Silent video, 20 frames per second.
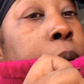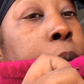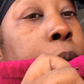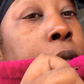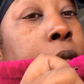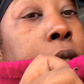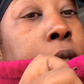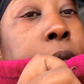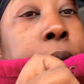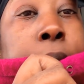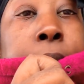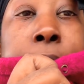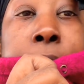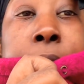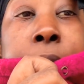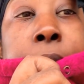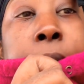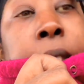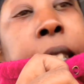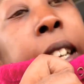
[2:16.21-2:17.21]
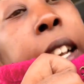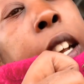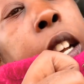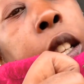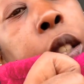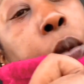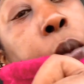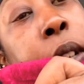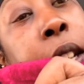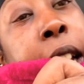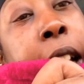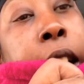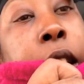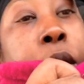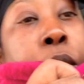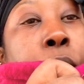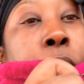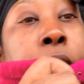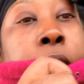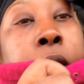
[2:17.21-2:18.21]
But that's what he gotta
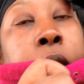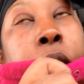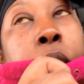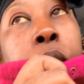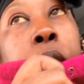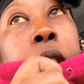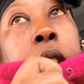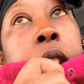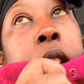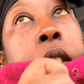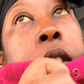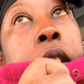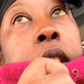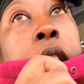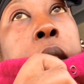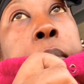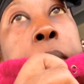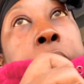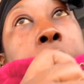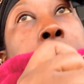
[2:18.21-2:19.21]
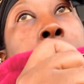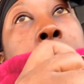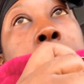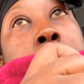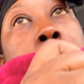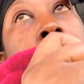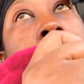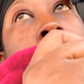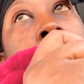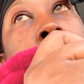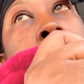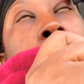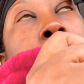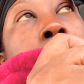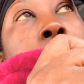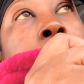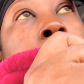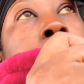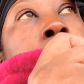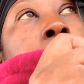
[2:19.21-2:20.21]
do. He gotta go get a haircut. I'll probably take him next week.